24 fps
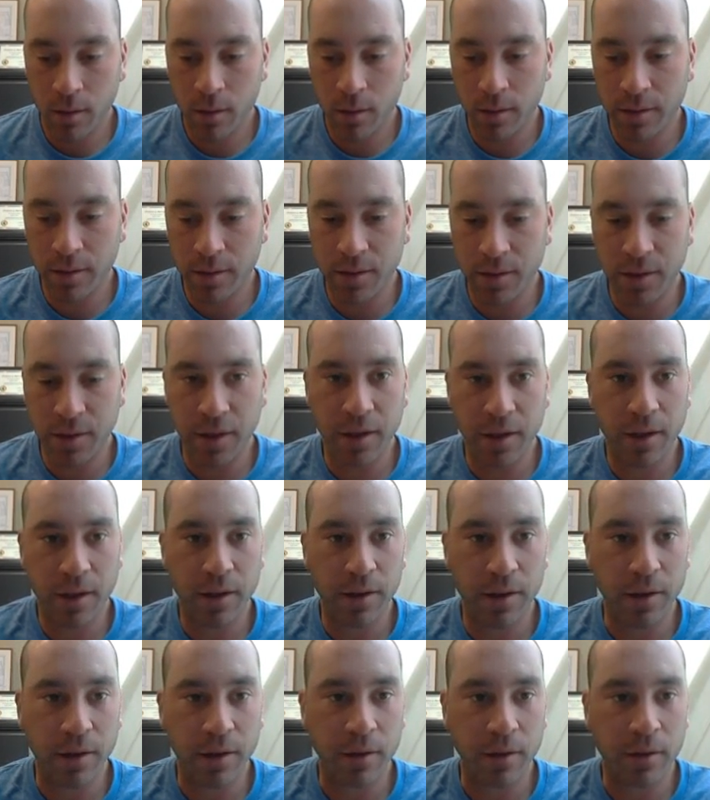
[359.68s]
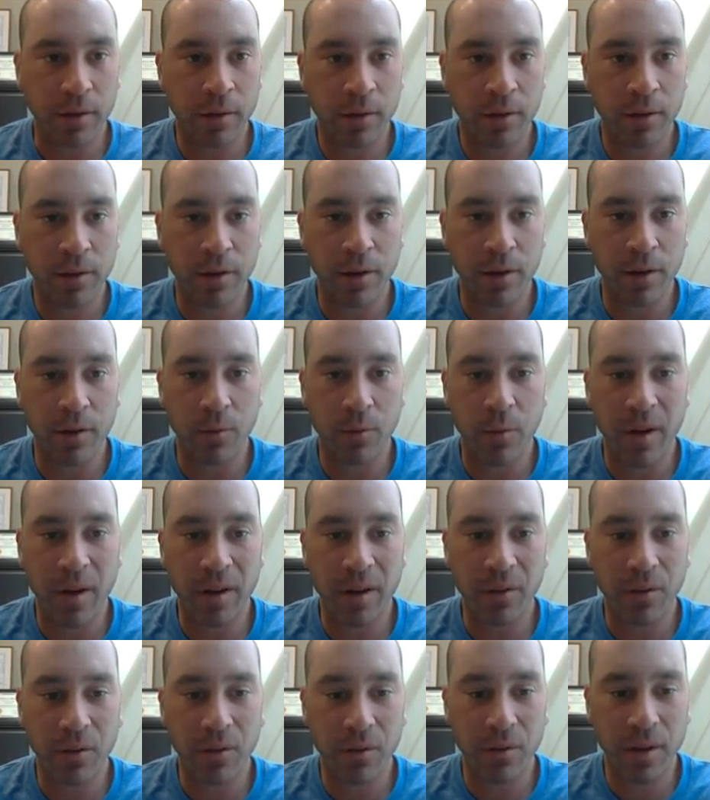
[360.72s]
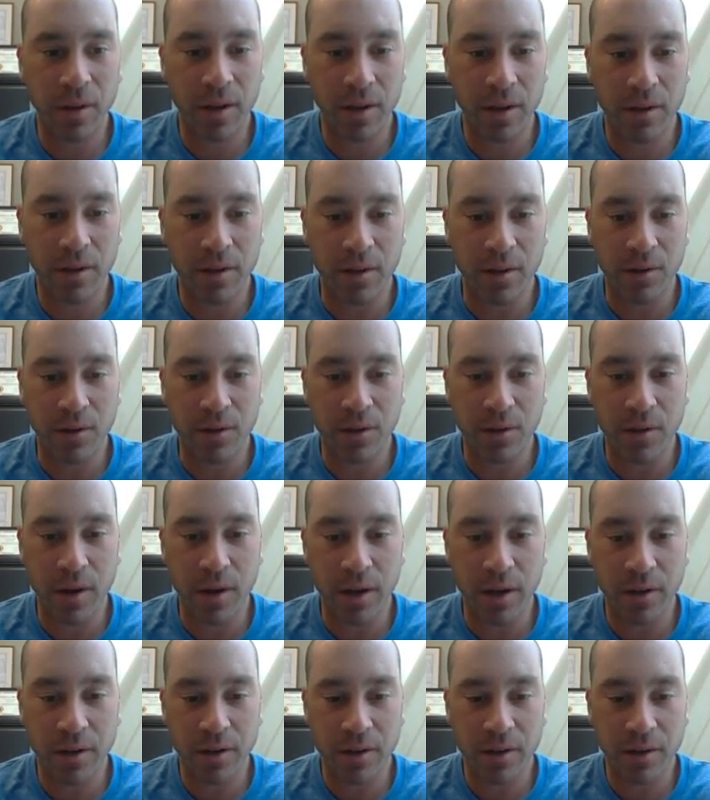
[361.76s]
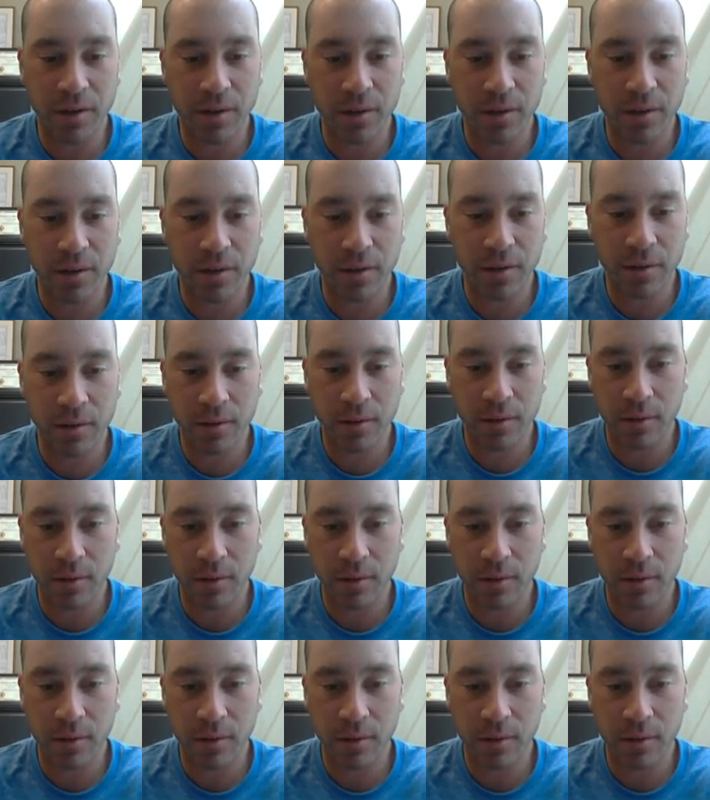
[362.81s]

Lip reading: Let's see here. You can read through these instructions